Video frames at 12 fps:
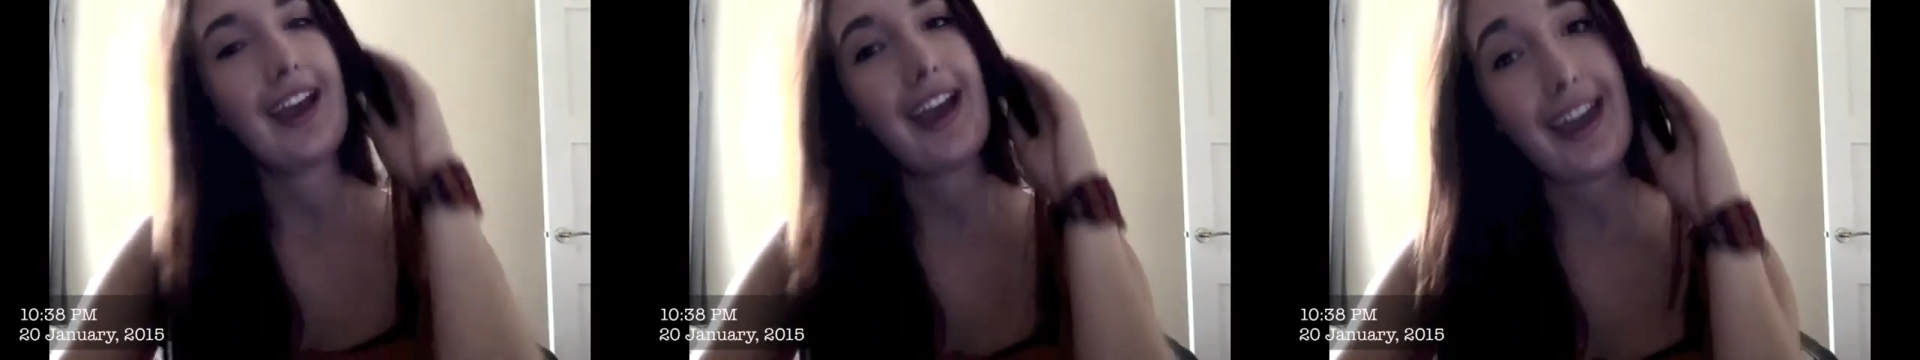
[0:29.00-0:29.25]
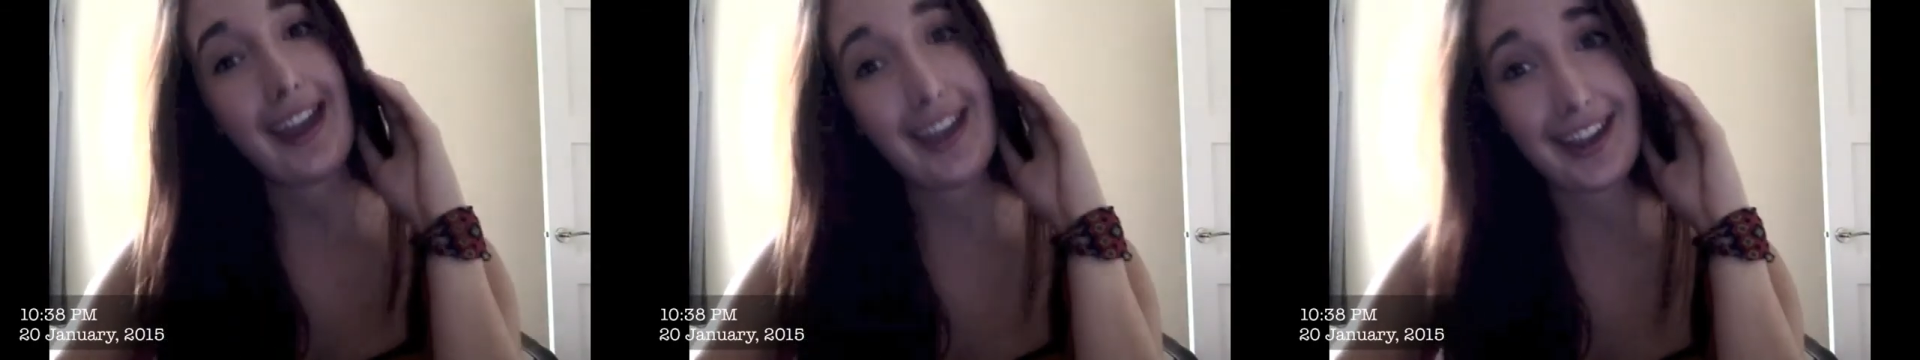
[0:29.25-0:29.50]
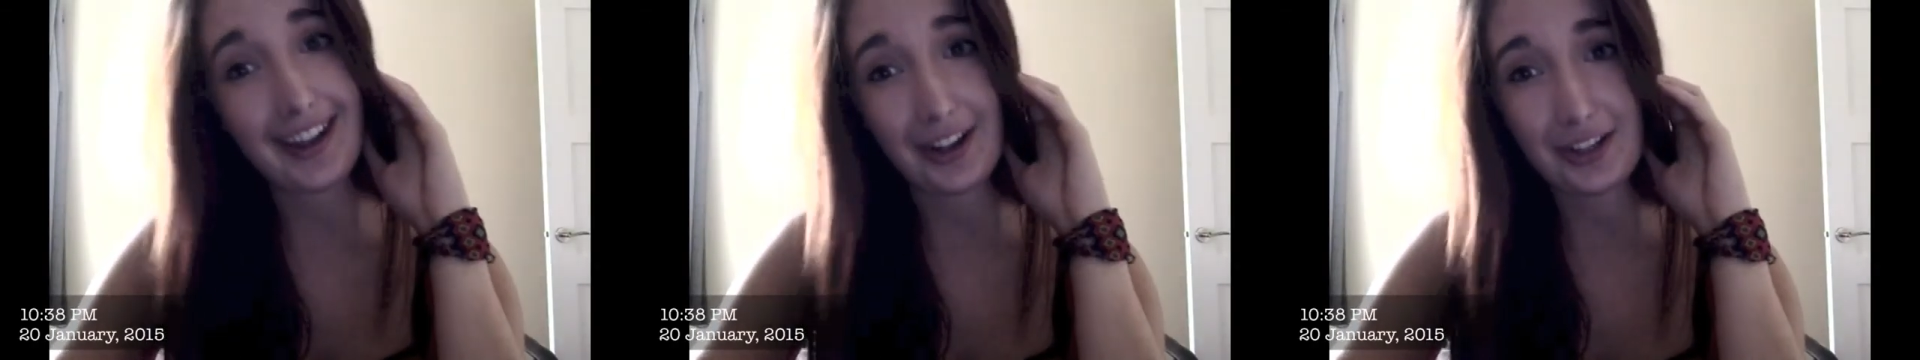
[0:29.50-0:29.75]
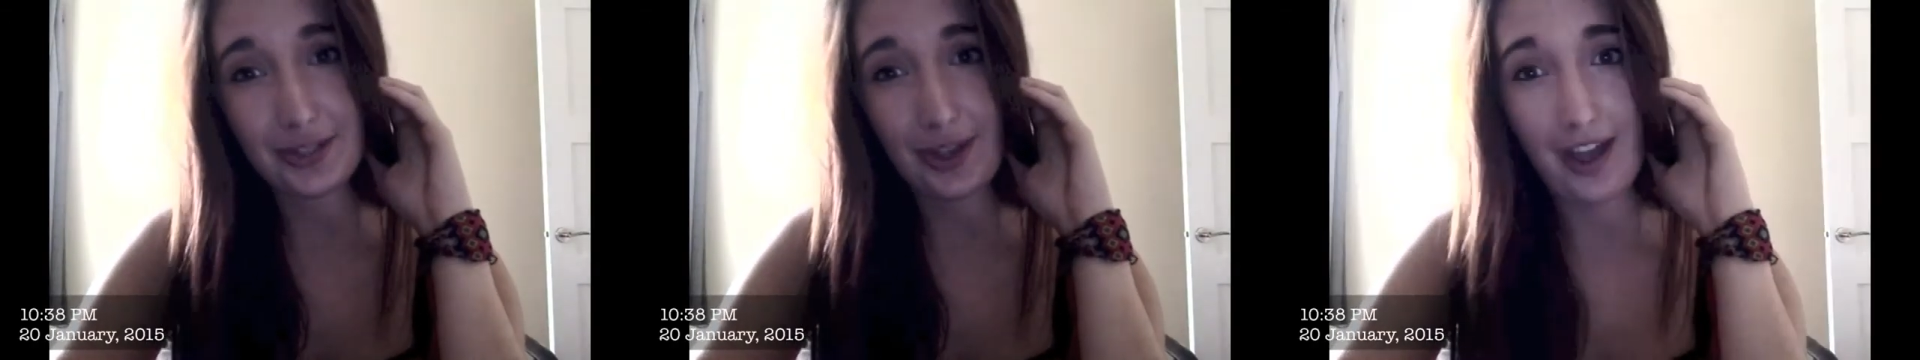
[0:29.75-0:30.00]
And I
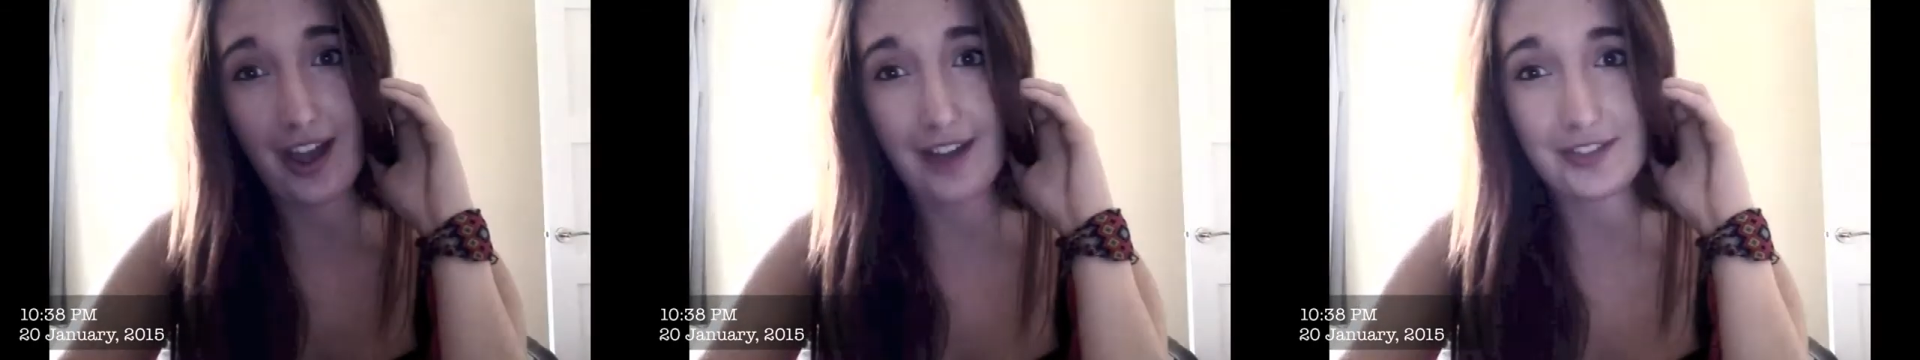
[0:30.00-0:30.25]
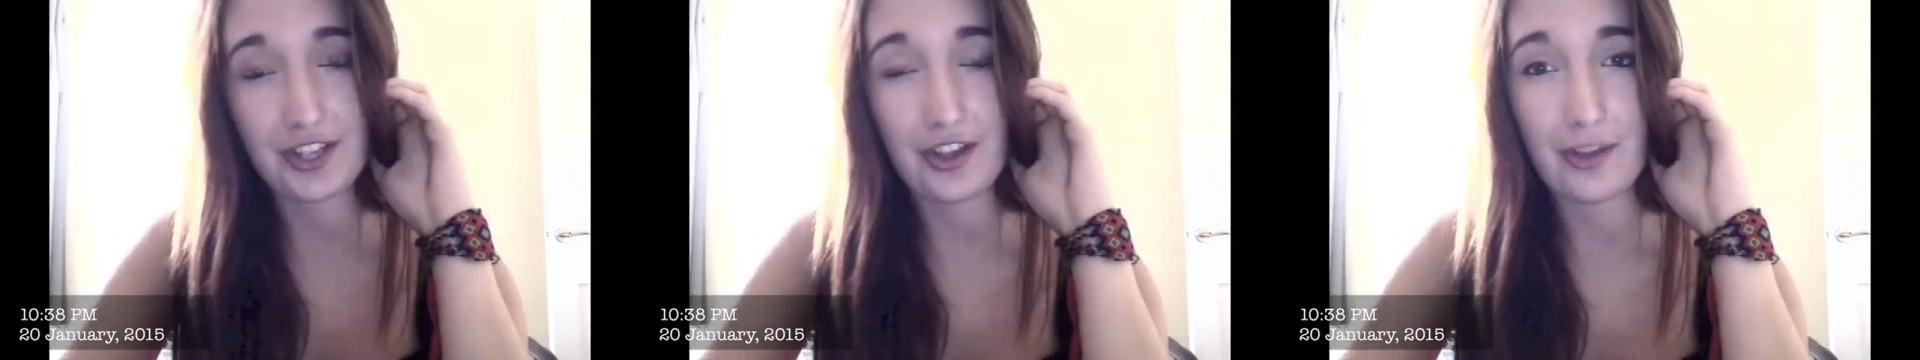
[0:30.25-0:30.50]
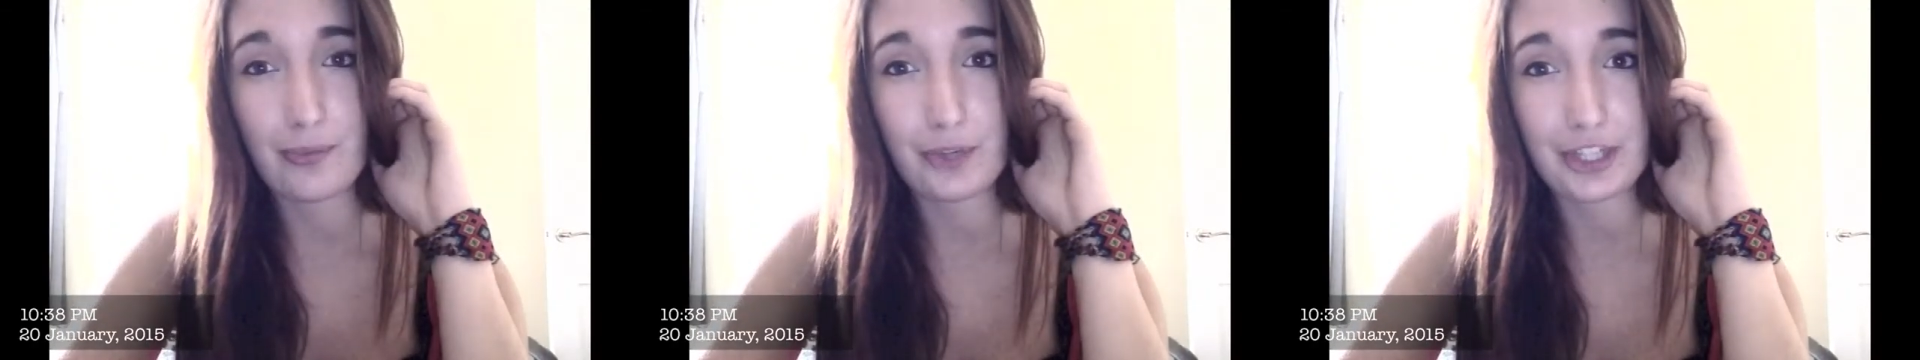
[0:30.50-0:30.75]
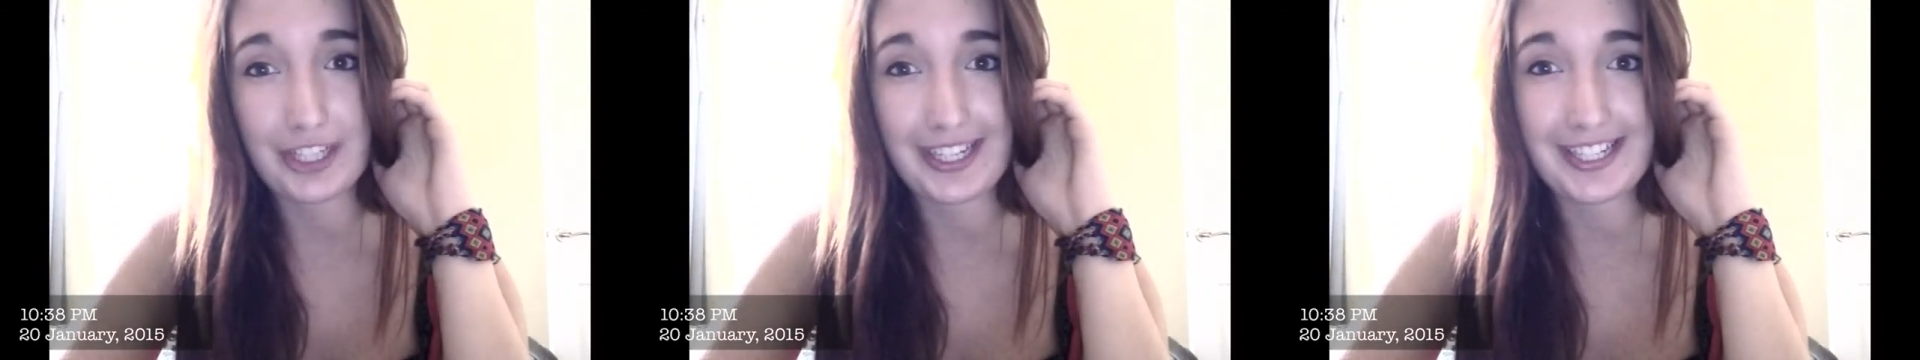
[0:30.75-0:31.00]
also have some
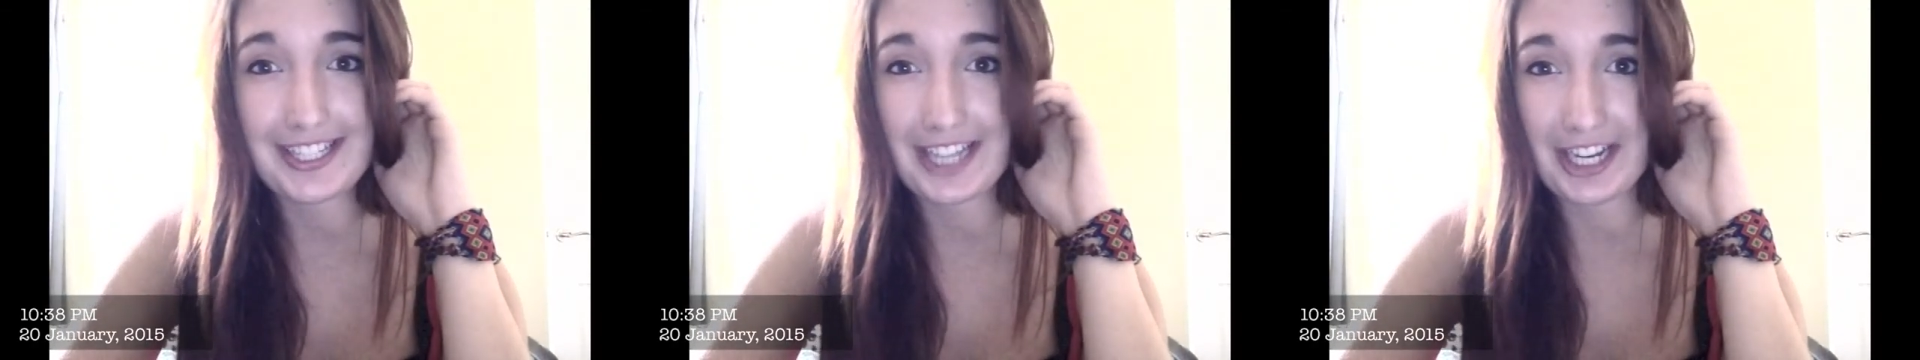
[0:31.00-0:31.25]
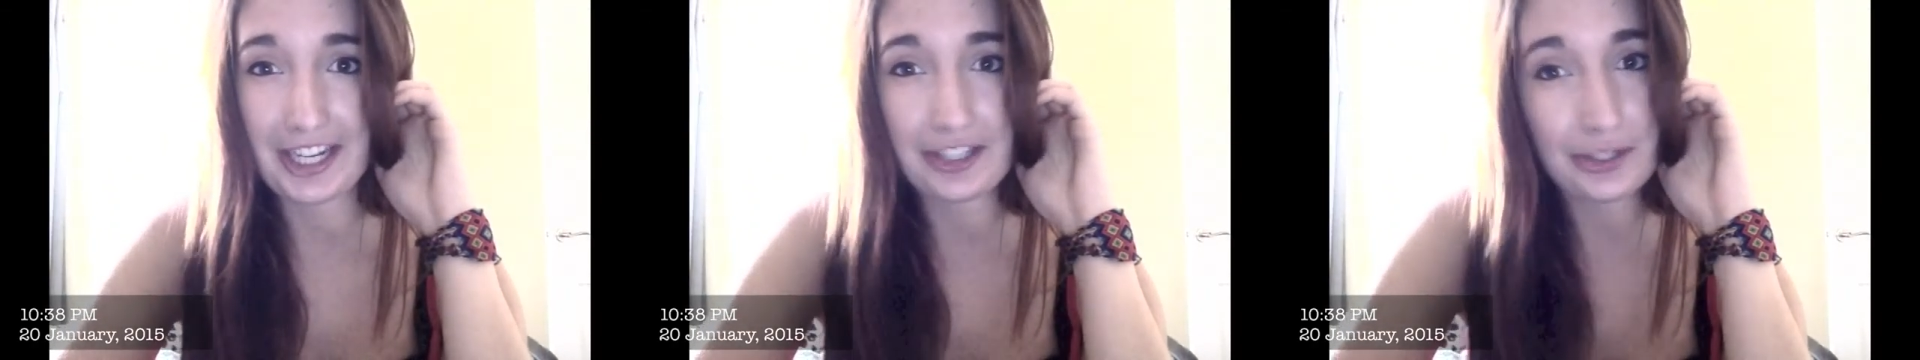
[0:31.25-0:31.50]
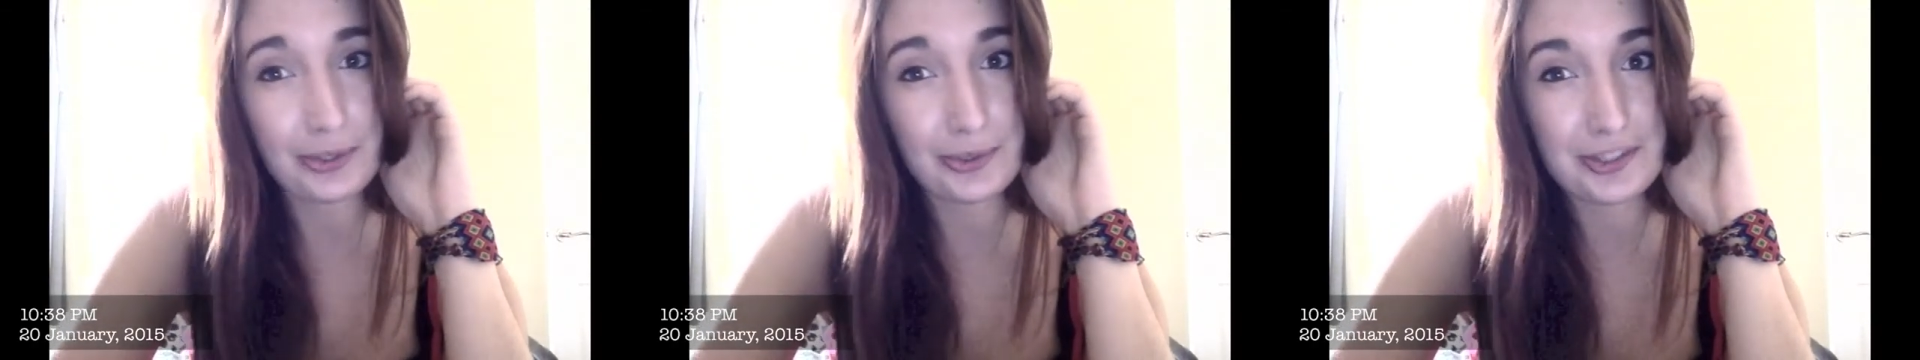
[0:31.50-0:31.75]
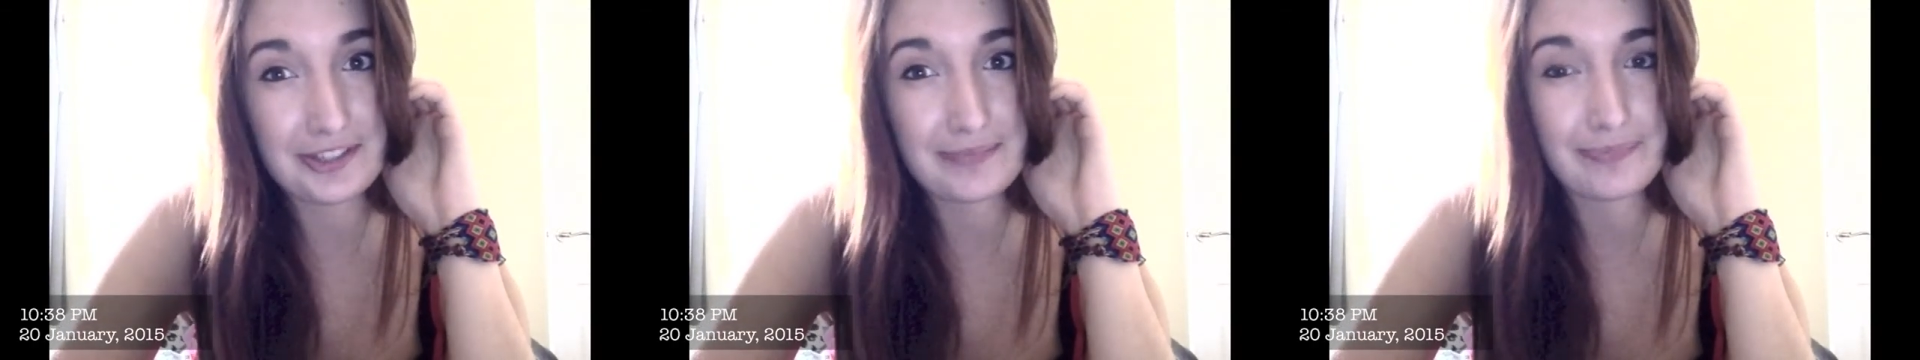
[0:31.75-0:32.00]
really exciting
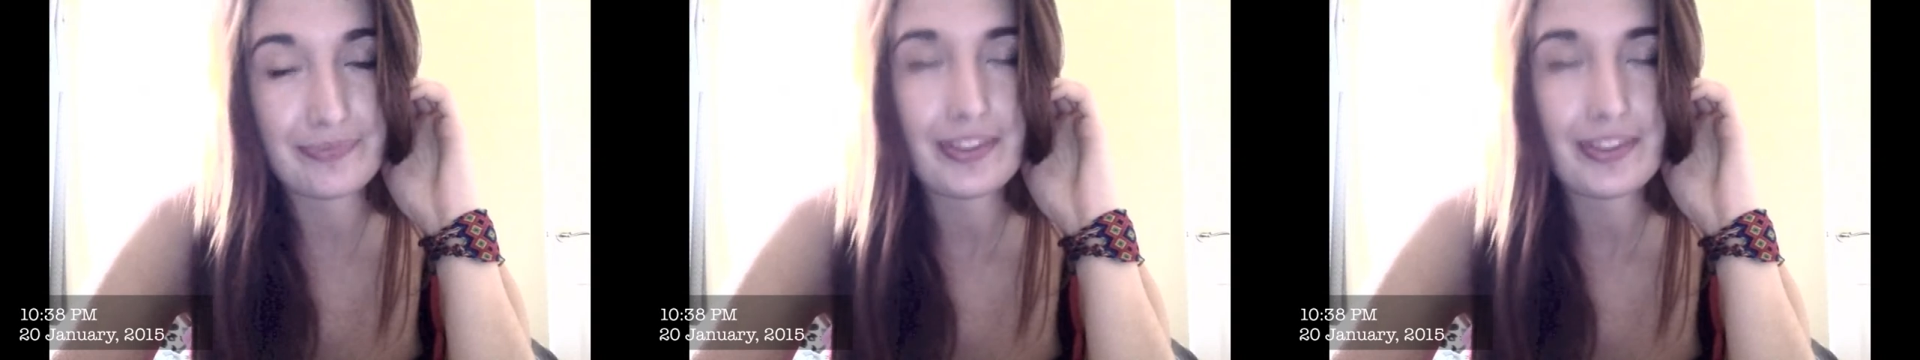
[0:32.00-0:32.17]
news.